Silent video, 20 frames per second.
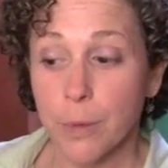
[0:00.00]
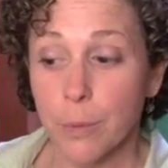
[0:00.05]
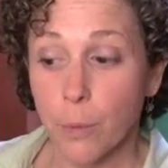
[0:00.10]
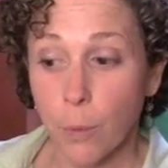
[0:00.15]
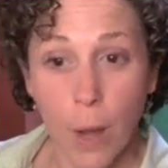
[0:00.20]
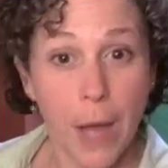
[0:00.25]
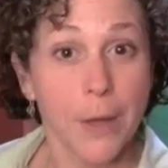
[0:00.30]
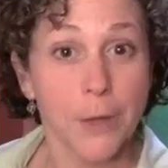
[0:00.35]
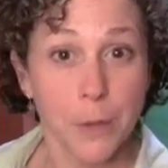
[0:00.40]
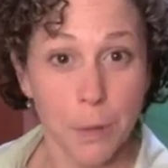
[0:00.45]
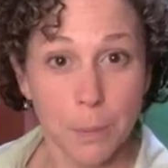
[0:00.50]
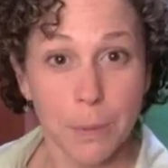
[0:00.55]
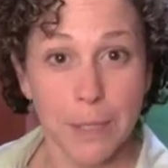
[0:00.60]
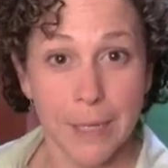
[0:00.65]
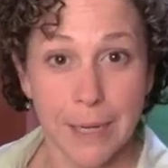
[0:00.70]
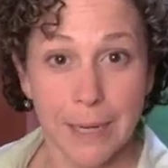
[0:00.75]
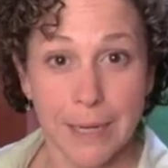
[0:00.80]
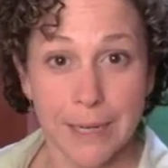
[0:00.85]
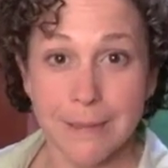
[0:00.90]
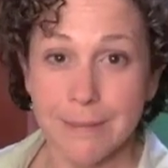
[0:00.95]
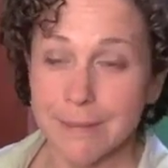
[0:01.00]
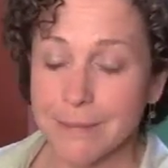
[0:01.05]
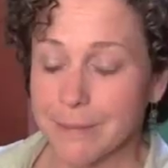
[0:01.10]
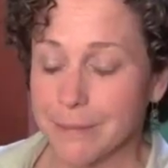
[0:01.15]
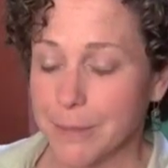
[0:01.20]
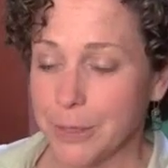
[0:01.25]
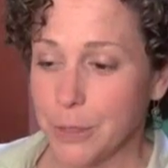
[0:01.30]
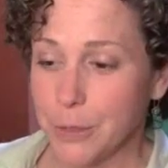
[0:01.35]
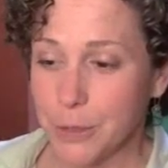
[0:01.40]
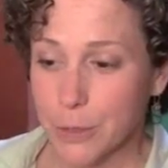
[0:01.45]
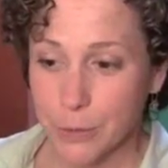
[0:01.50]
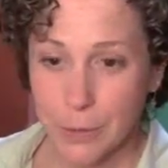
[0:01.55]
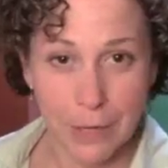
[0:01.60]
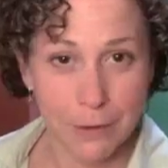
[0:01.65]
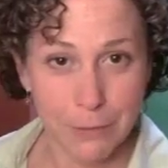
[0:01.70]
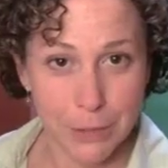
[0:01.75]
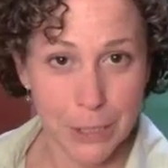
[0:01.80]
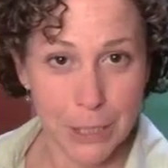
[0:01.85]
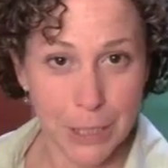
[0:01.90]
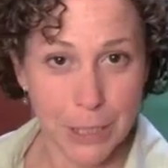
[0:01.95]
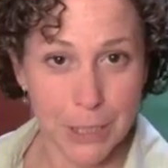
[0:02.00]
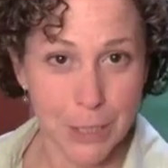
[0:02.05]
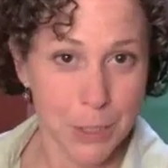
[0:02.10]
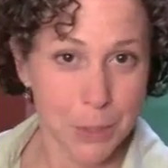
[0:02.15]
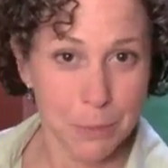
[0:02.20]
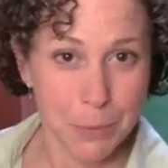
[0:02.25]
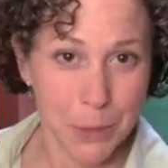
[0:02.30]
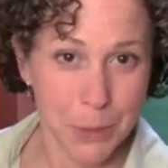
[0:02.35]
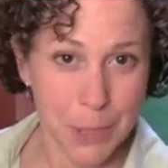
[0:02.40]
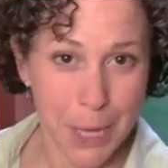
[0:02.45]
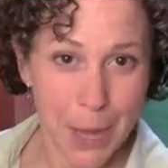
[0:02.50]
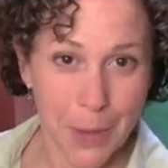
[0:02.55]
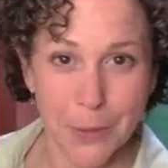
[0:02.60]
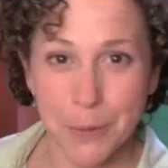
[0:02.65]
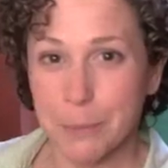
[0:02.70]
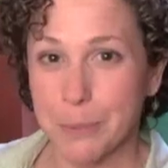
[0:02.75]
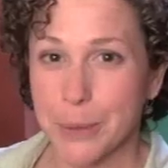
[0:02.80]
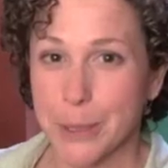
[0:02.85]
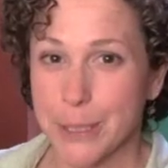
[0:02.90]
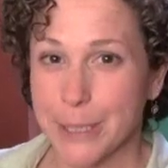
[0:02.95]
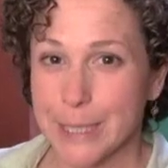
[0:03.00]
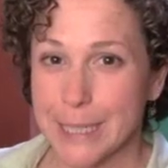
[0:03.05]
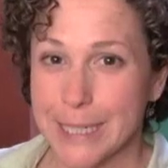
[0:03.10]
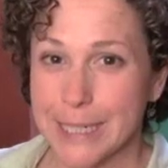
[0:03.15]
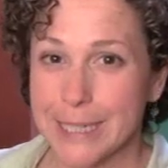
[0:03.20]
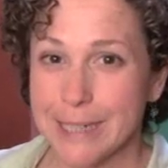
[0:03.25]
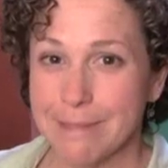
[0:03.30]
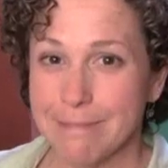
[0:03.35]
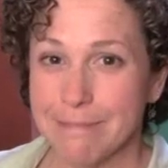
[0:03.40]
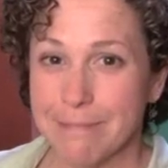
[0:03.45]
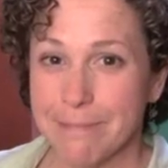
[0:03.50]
while you're playing, when you don't have a chance to pull out or push in.